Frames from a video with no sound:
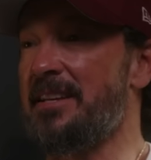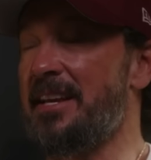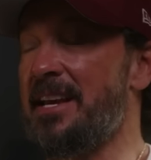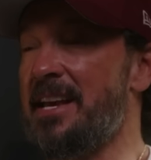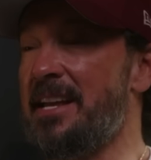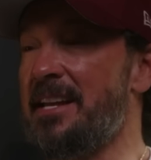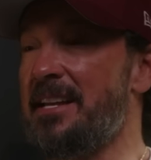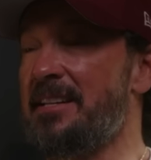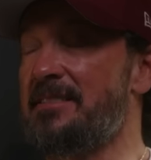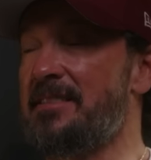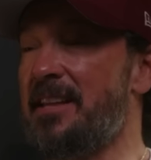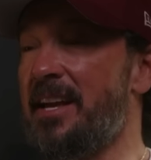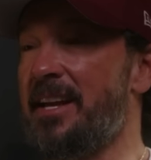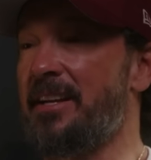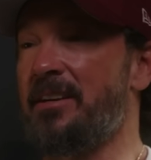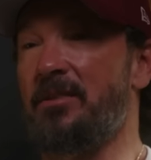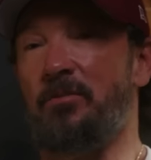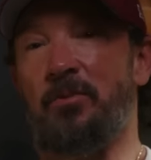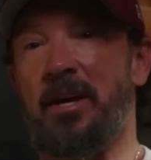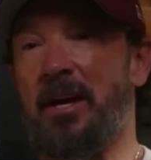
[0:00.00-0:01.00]
And it's
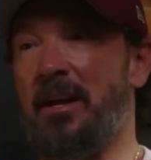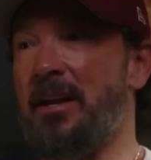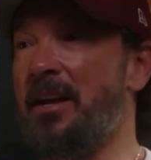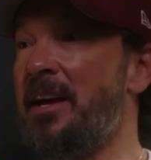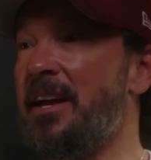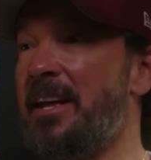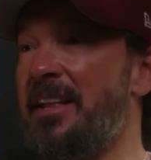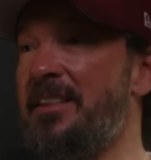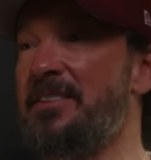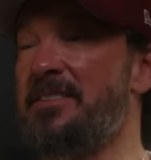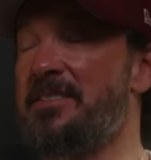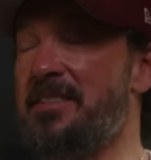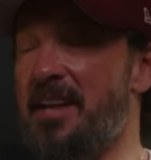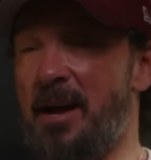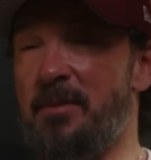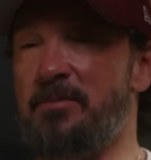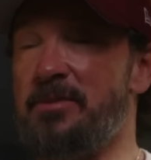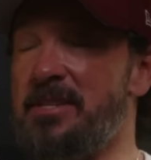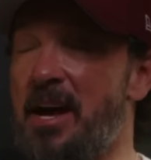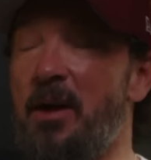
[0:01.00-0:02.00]
like, and there's
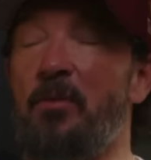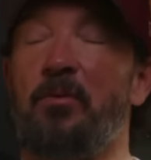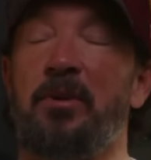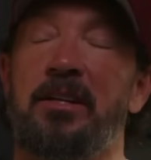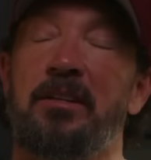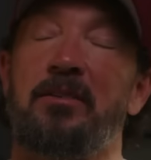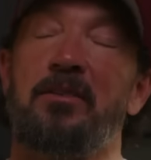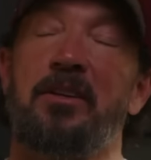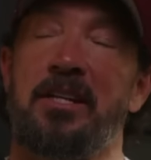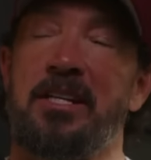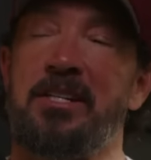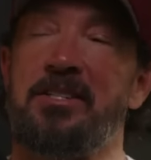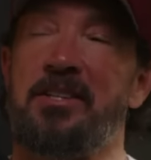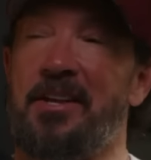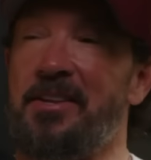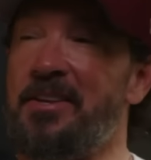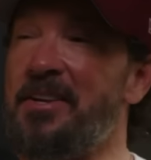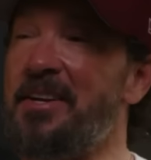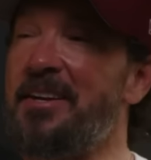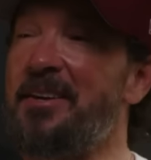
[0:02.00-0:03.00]
times now we can look at each
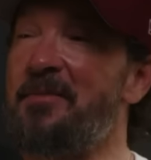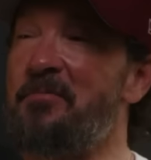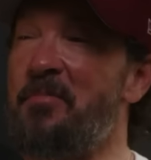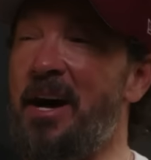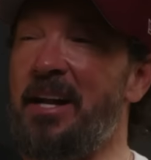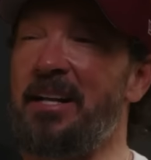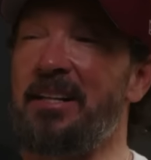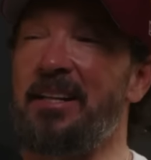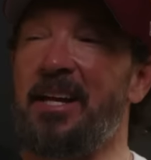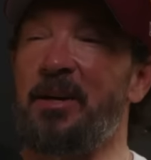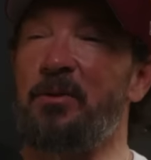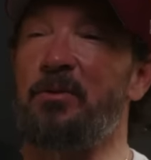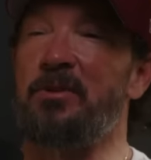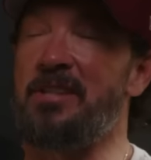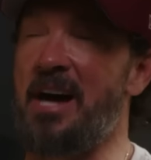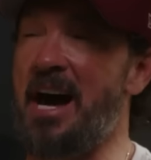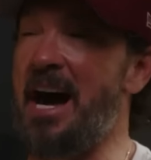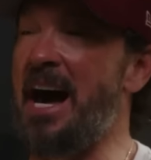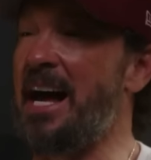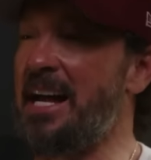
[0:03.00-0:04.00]
other, body
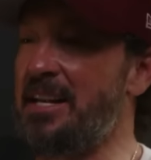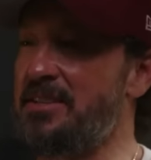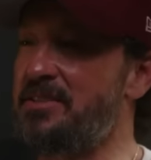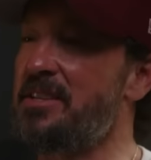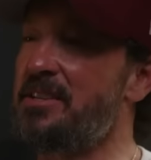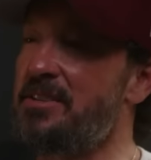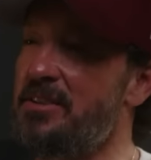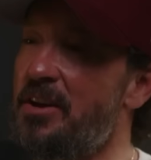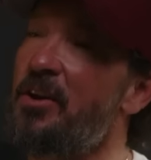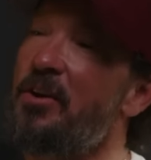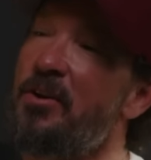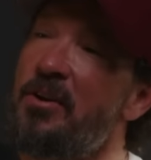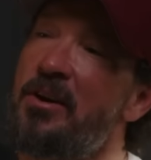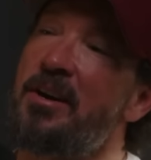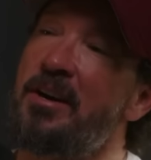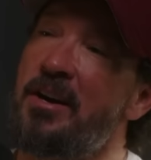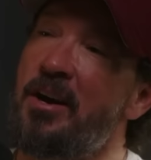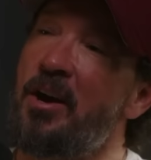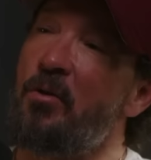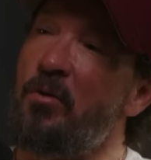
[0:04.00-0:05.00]
language, eyes, and know
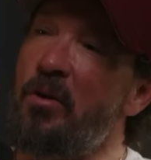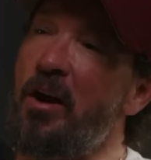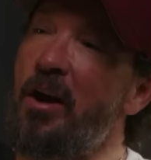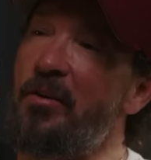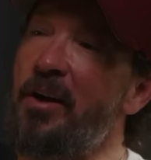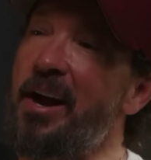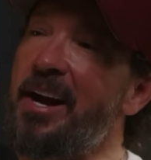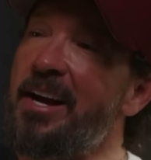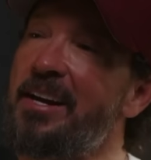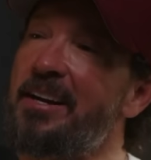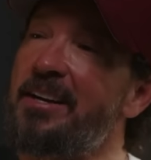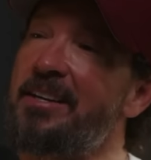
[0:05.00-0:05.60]
we're all right.